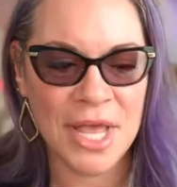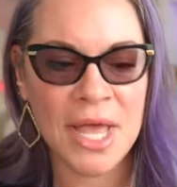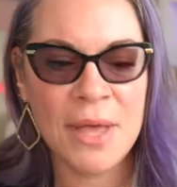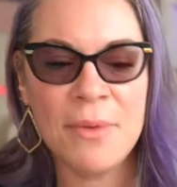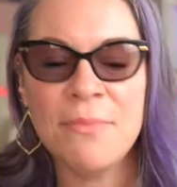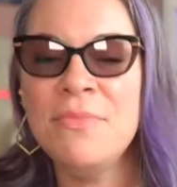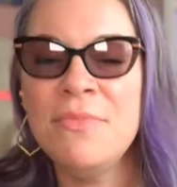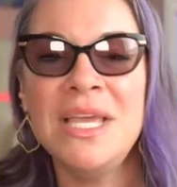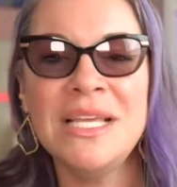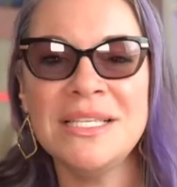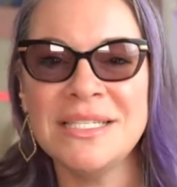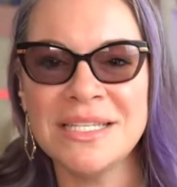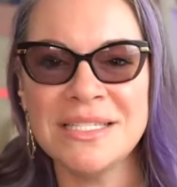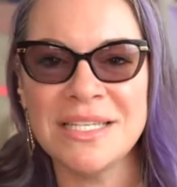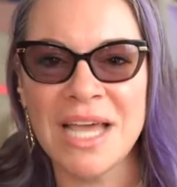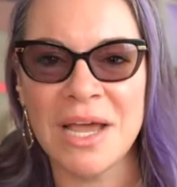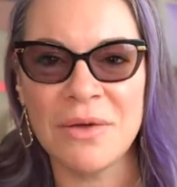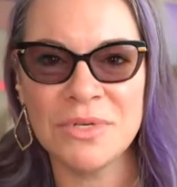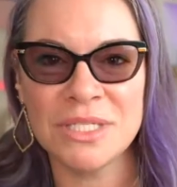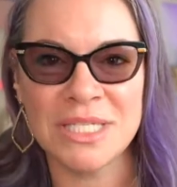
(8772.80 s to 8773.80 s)
Me since
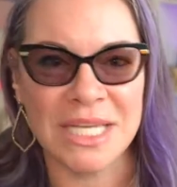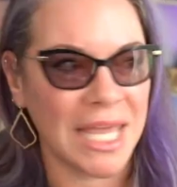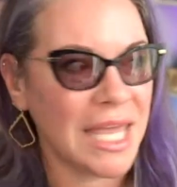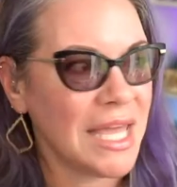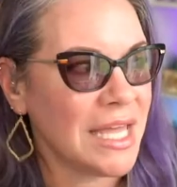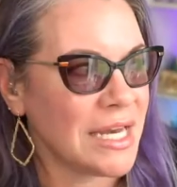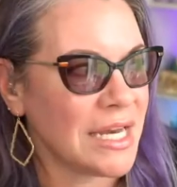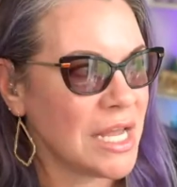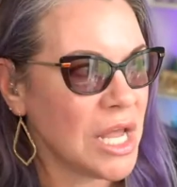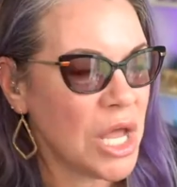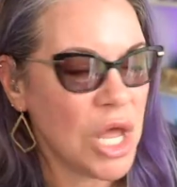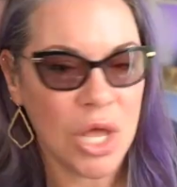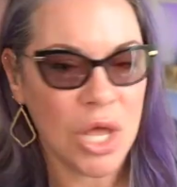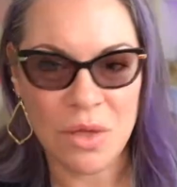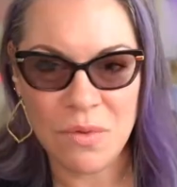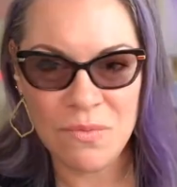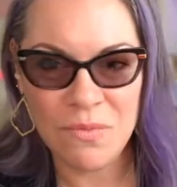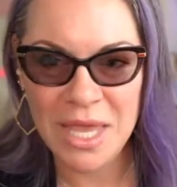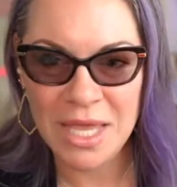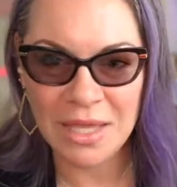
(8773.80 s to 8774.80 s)
I was a kid.
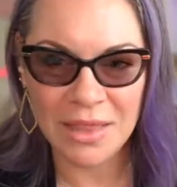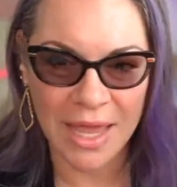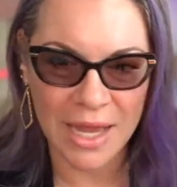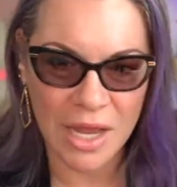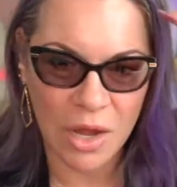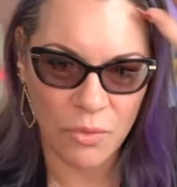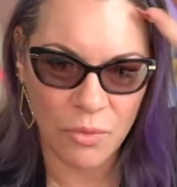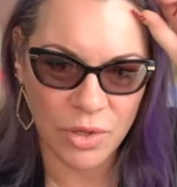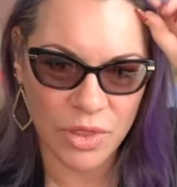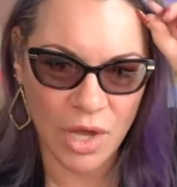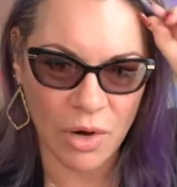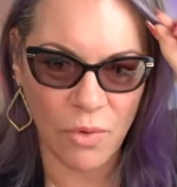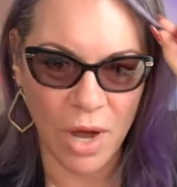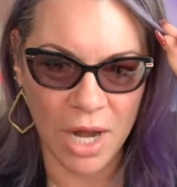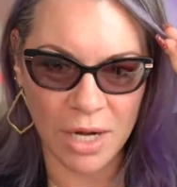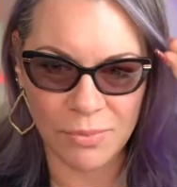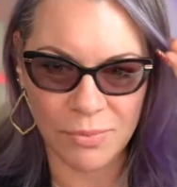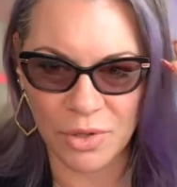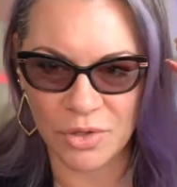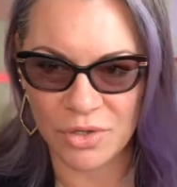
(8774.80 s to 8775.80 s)
Me, like with our
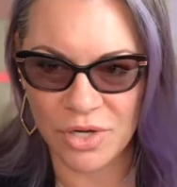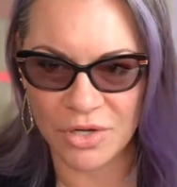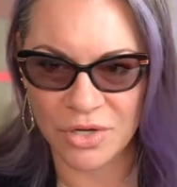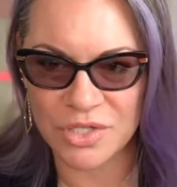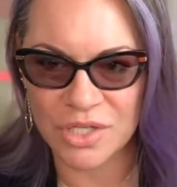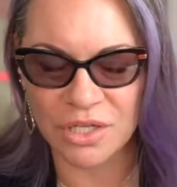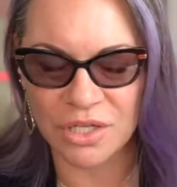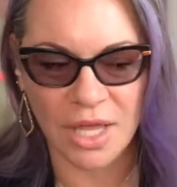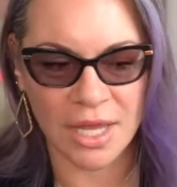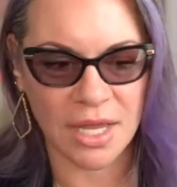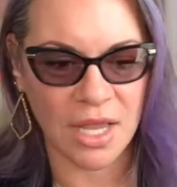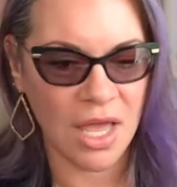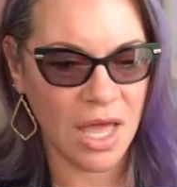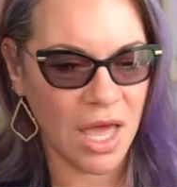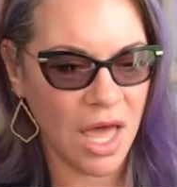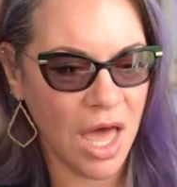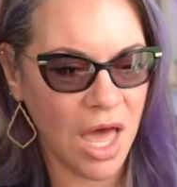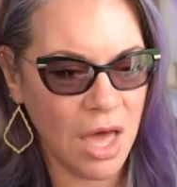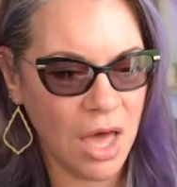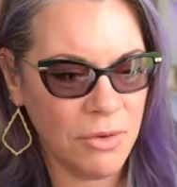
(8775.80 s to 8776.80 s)
water polo coach, they're like,
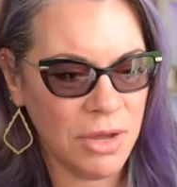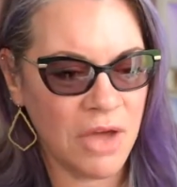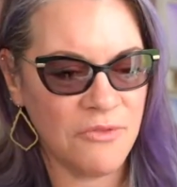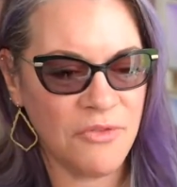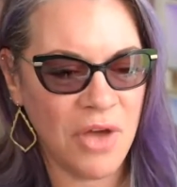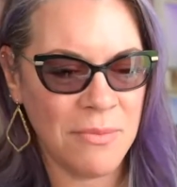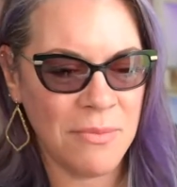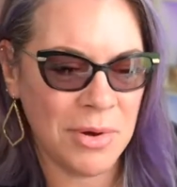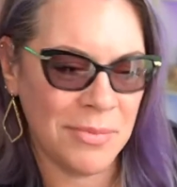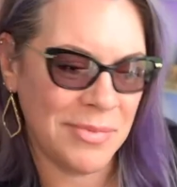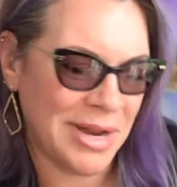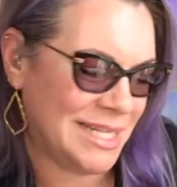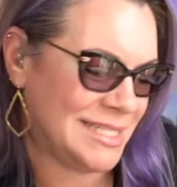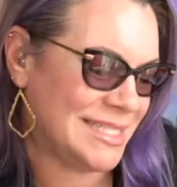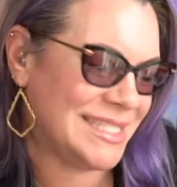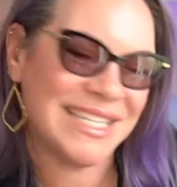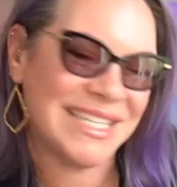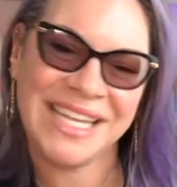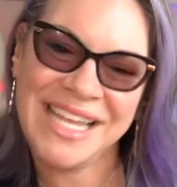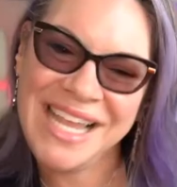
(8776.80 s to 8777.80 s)
oh, we got five more minutes.
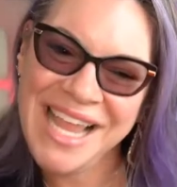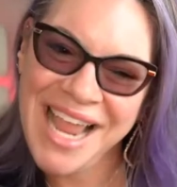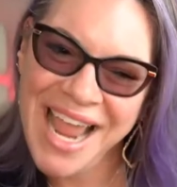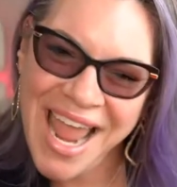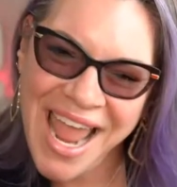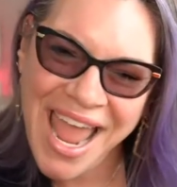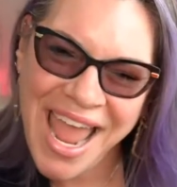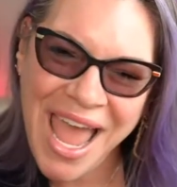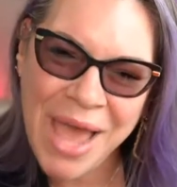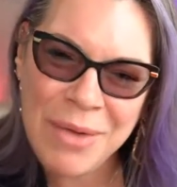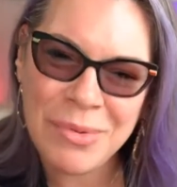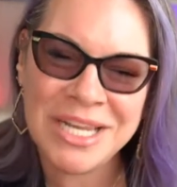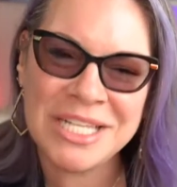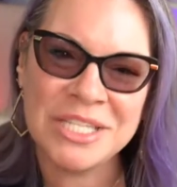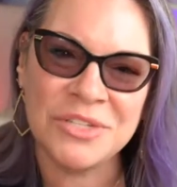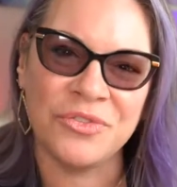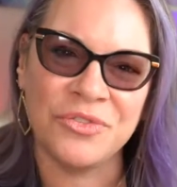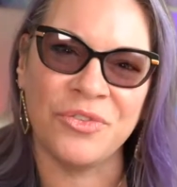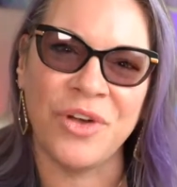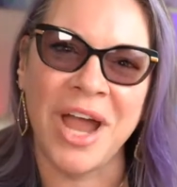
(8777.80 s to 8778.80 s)
It's like, yeah, but it's
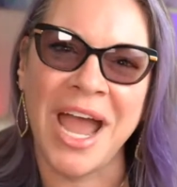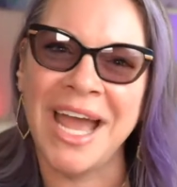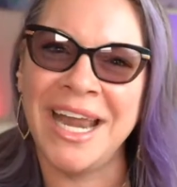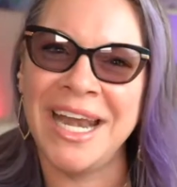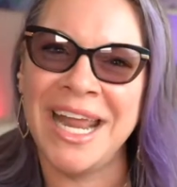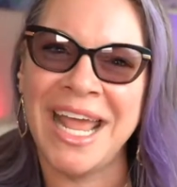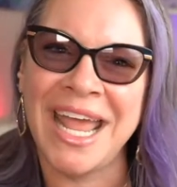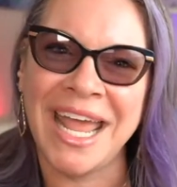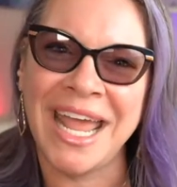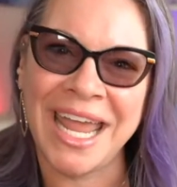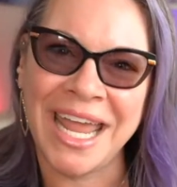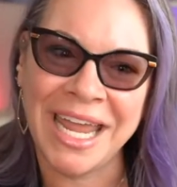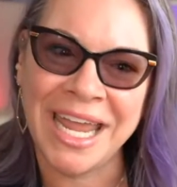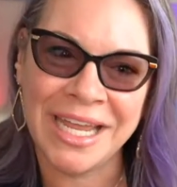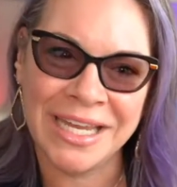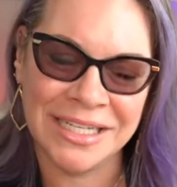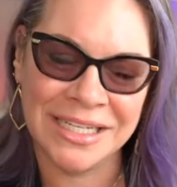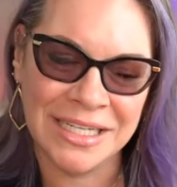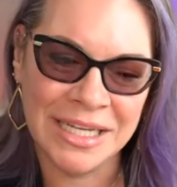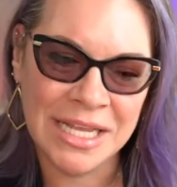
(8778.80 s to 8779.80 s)
Friday
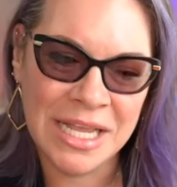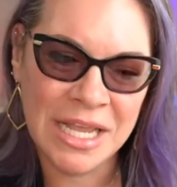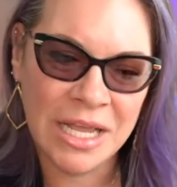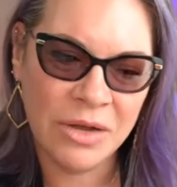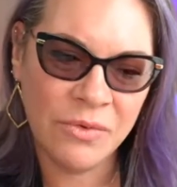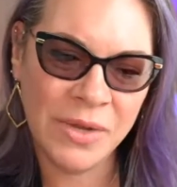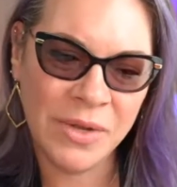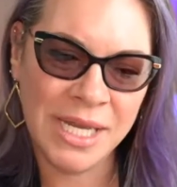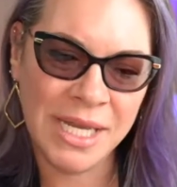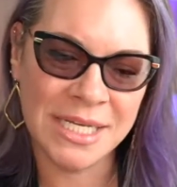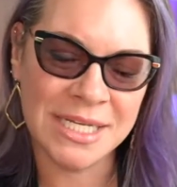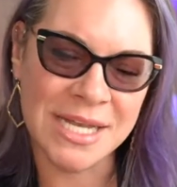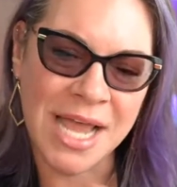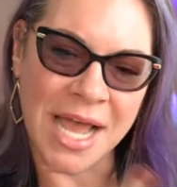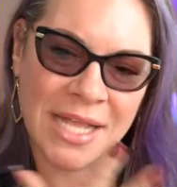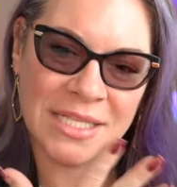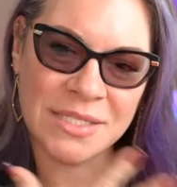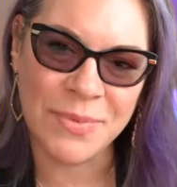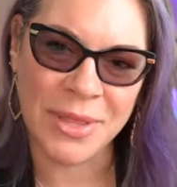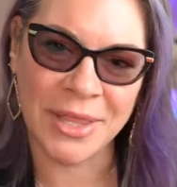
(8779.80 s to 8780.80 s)
and we need to
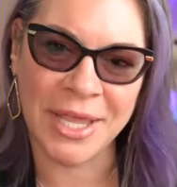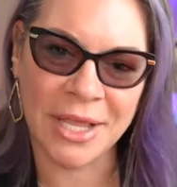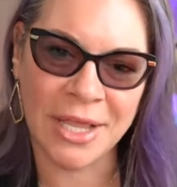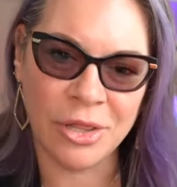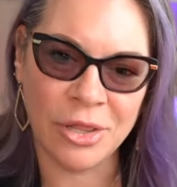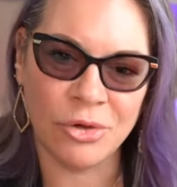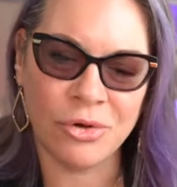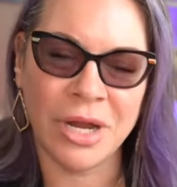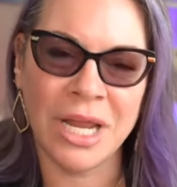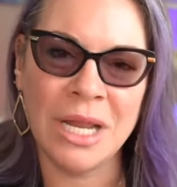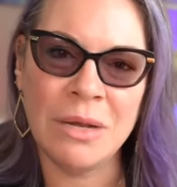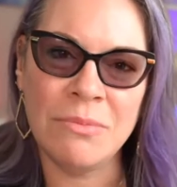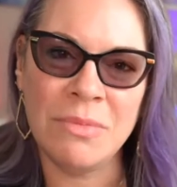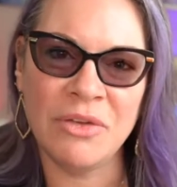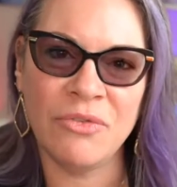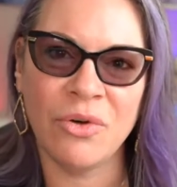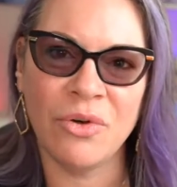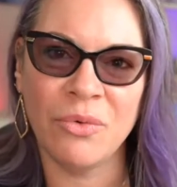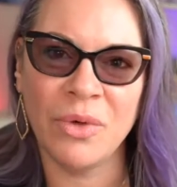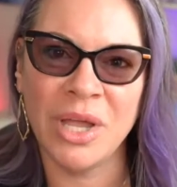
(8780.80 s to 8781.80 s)
not smell like chlorine
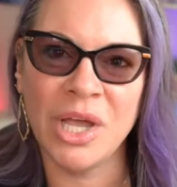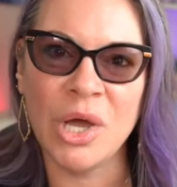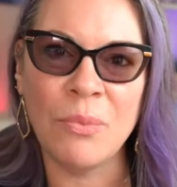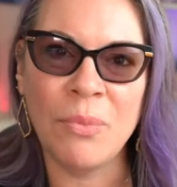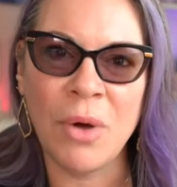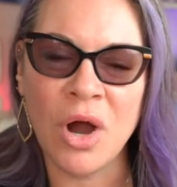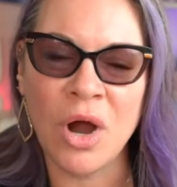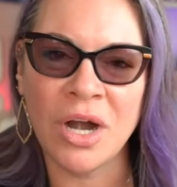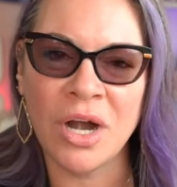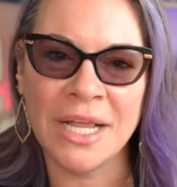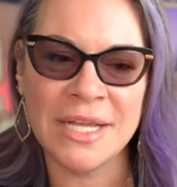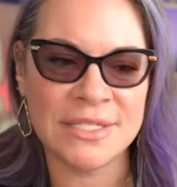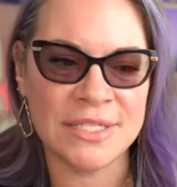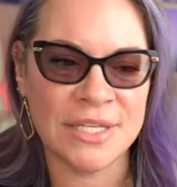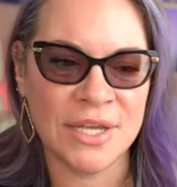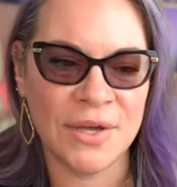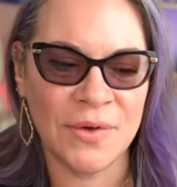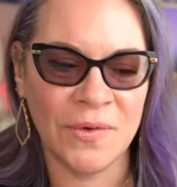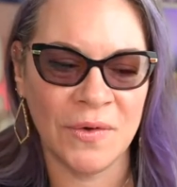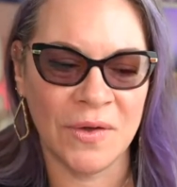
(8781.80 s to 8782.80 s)
before we go party.
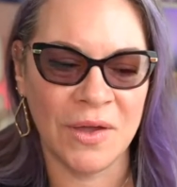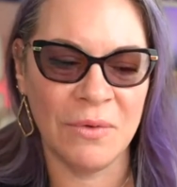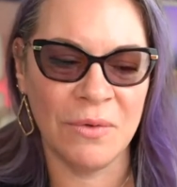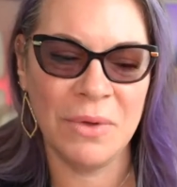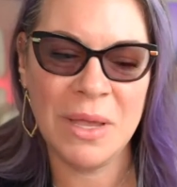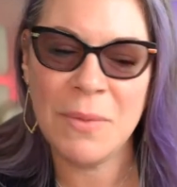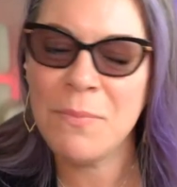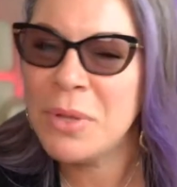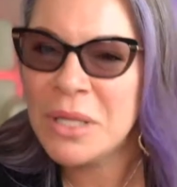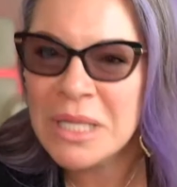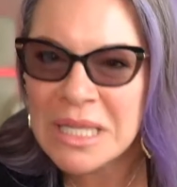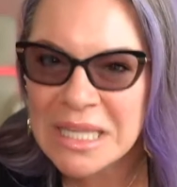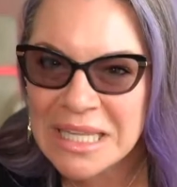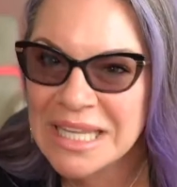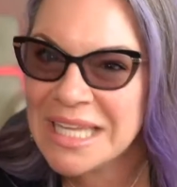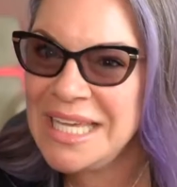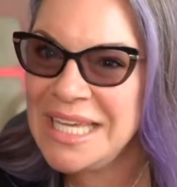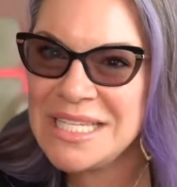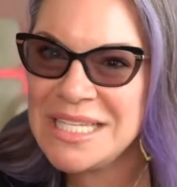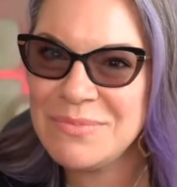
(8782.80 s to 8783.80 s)
So could we
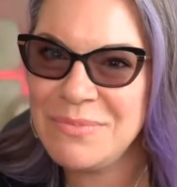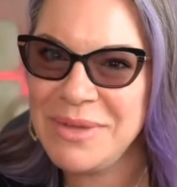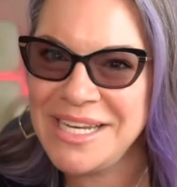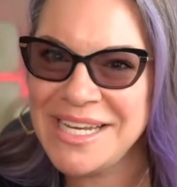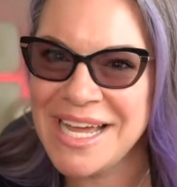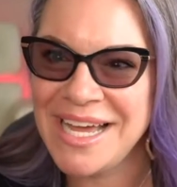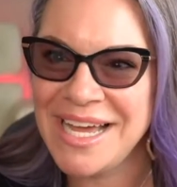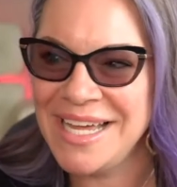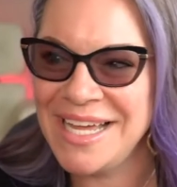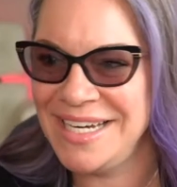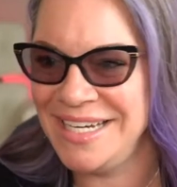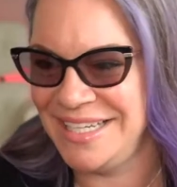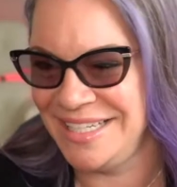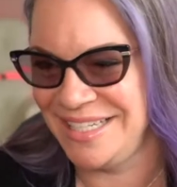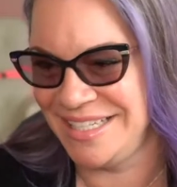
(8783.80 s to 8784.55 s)
please be done?